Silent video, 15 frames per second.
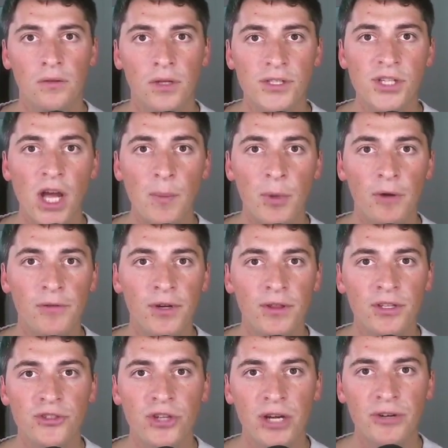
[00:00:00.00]
Let's hop over to the
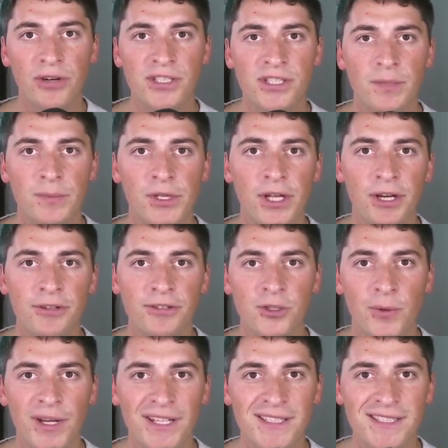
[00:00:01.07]
drag race simulator
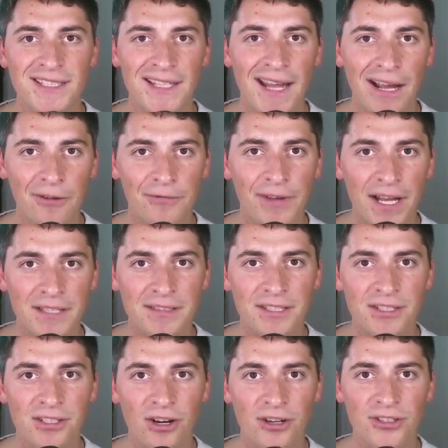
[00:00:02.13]
so we can see how fast these
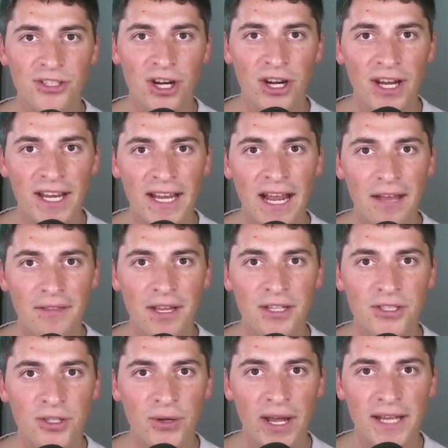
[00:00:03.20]
cars are and how they
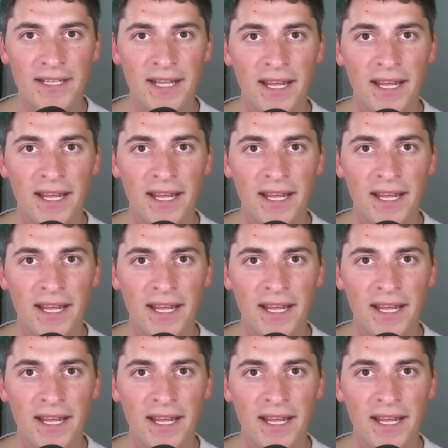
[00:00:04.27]
do head to